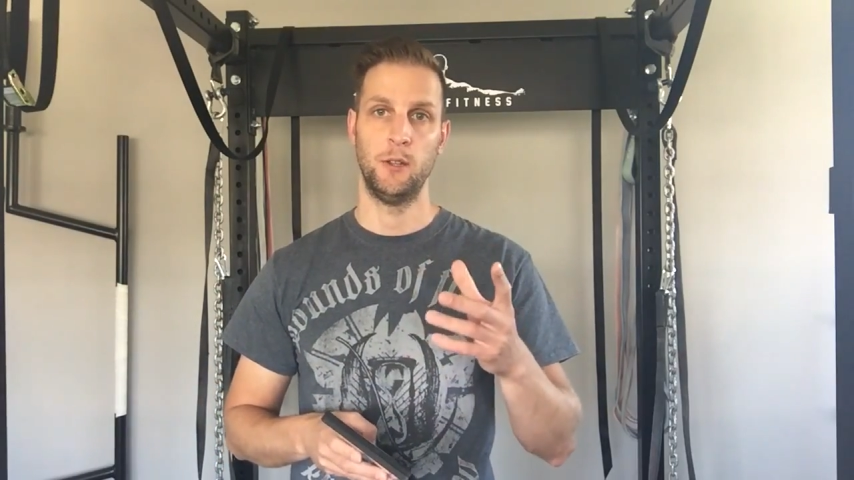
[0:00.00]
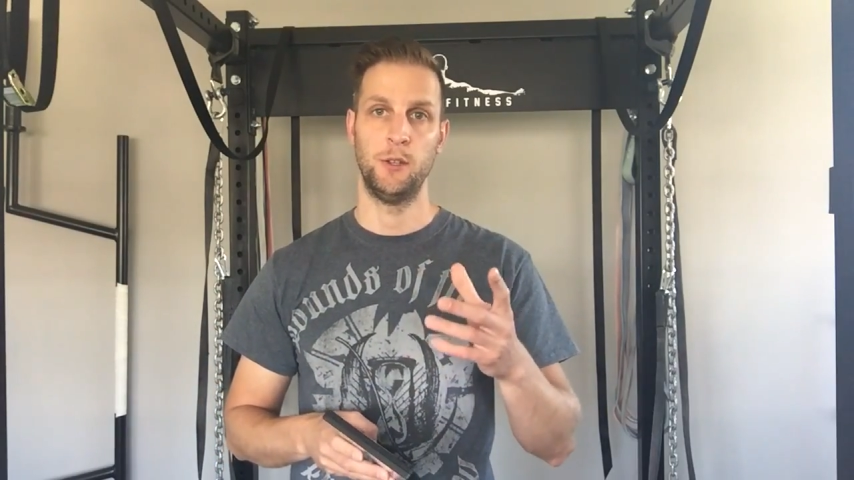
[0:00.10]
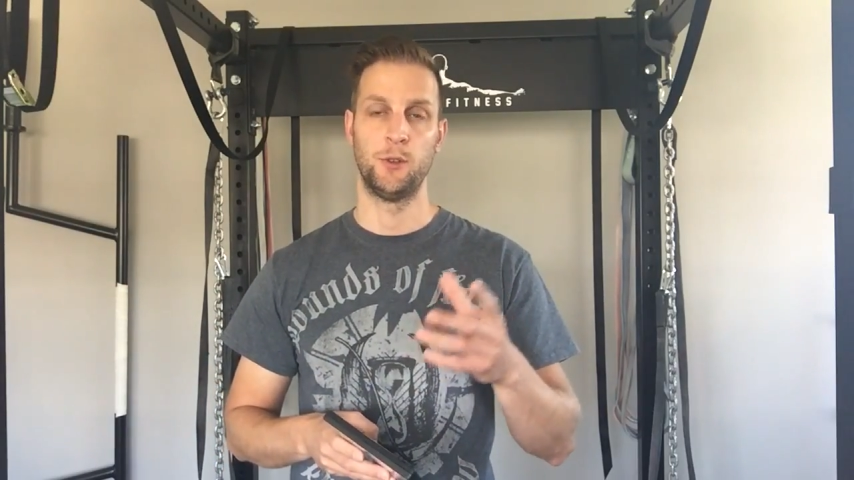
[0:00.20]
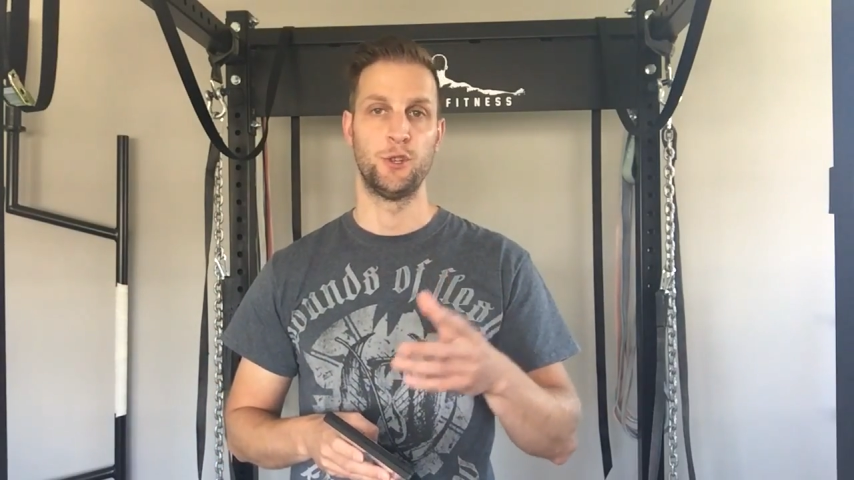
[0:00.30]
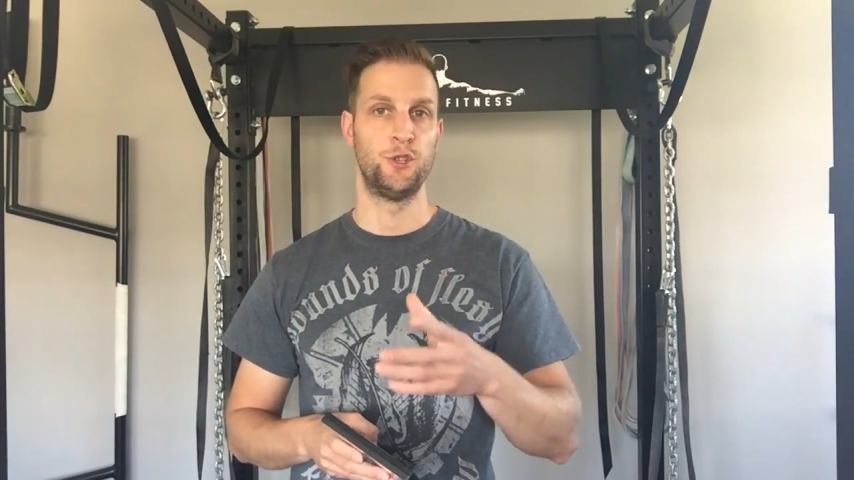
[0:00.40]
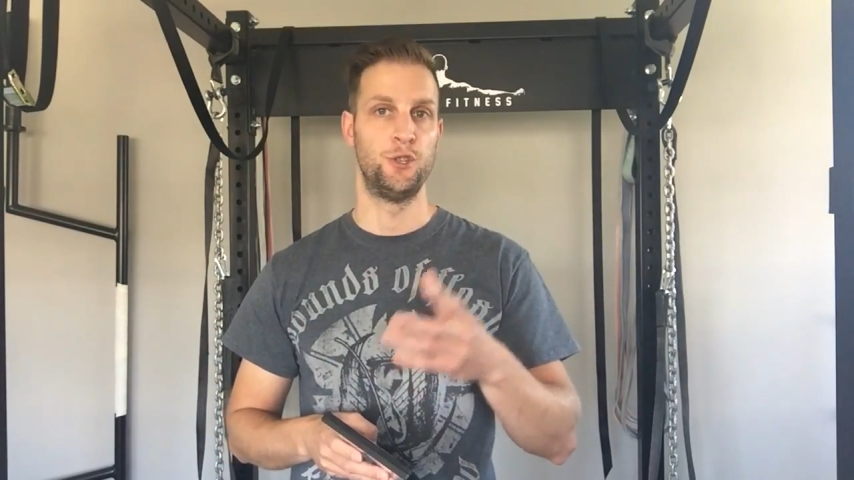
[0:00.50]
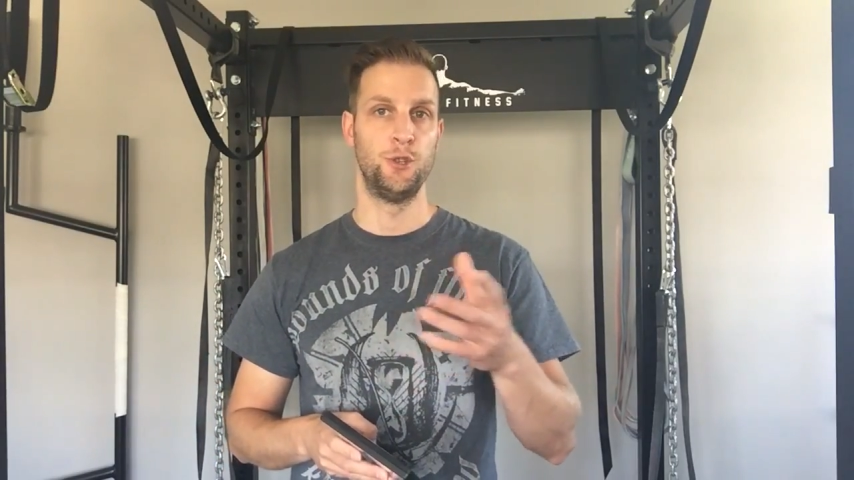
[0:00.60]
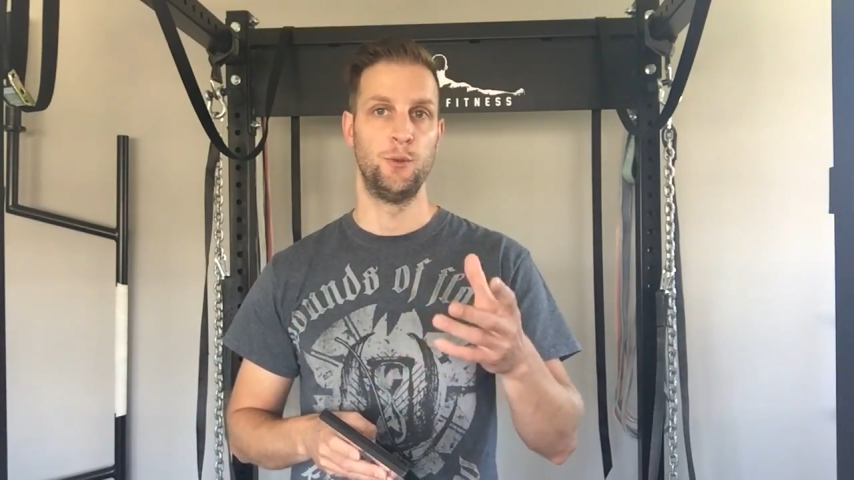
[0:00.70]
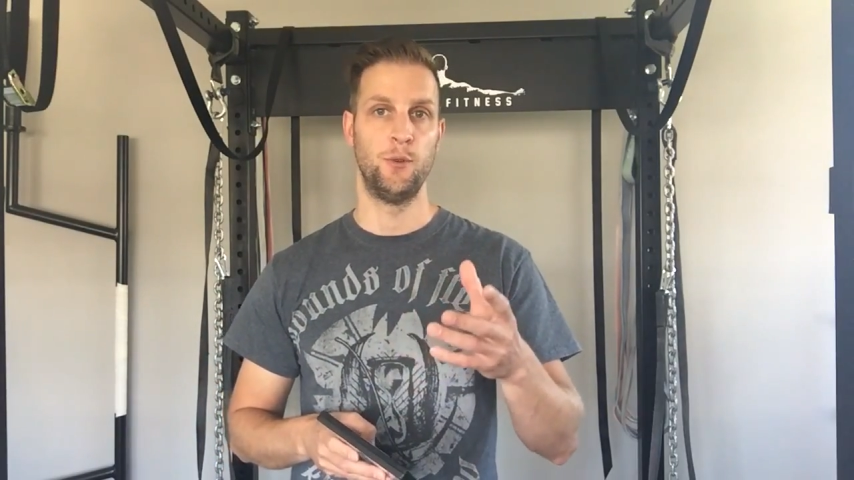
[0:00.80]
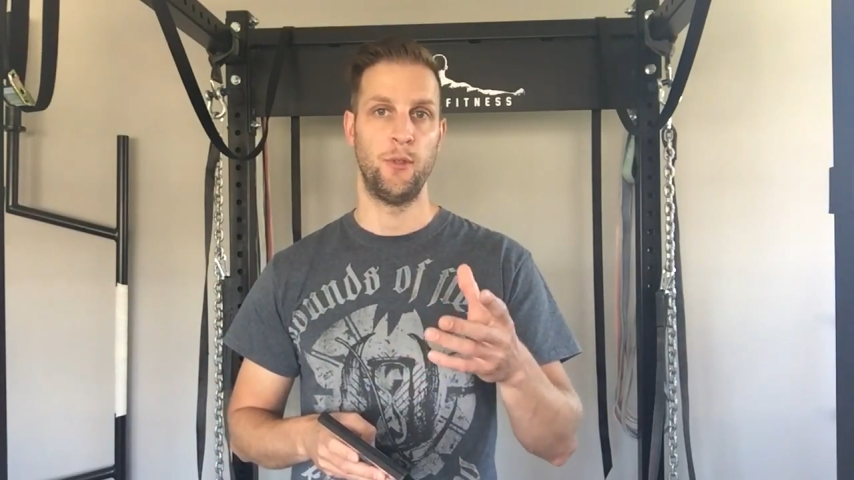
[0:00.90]
you could
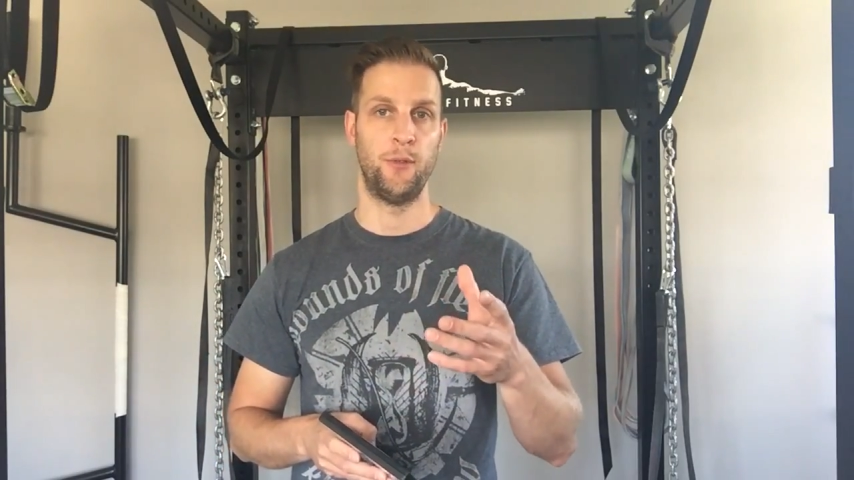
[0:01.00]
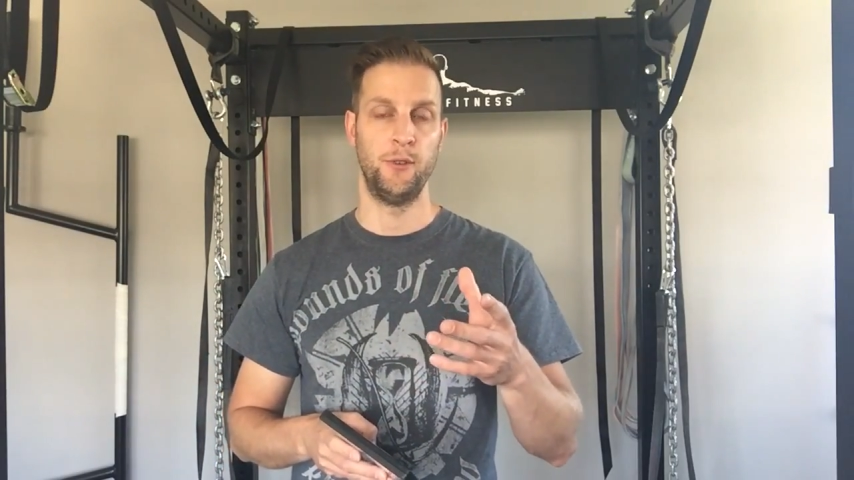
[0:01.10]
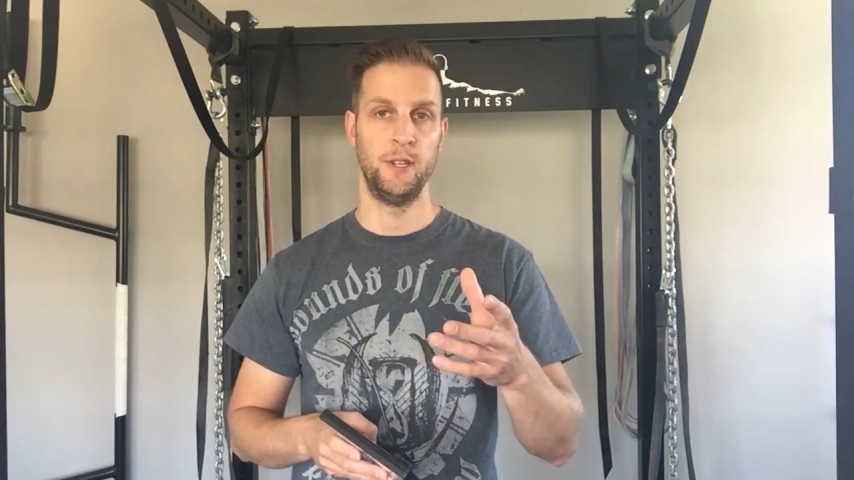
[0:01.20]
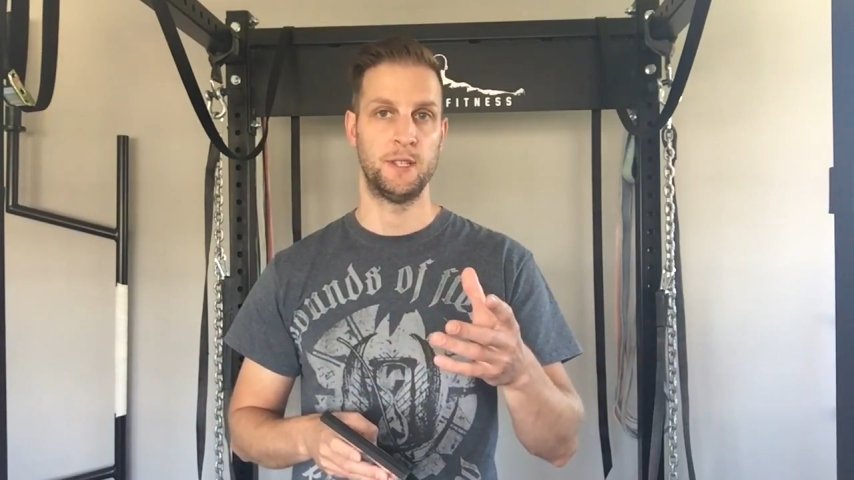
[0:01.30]
do 3